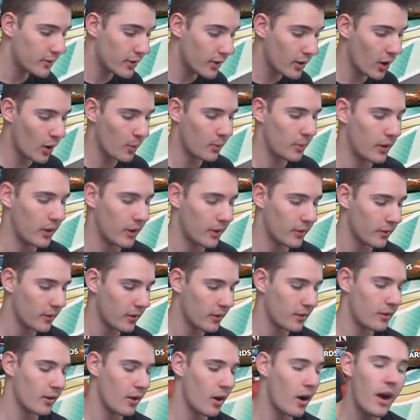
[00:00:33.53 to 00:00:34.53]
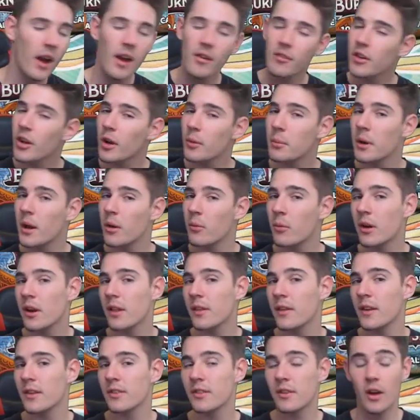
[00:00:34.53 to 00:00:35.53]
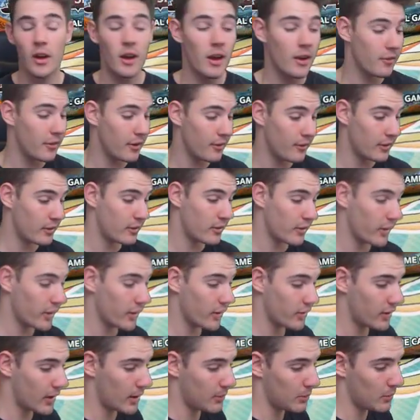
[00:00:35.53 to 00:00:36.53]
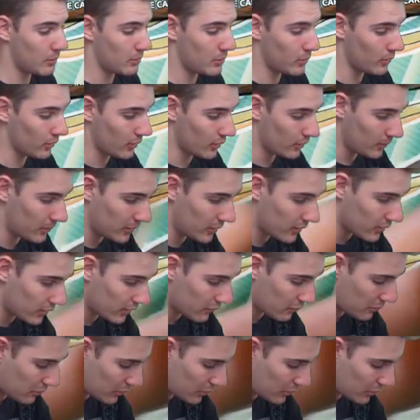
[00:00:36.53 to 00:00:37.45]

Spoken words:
tin opening. I haven't opened up one of these. I haven't even seen a Tapu Bulu because I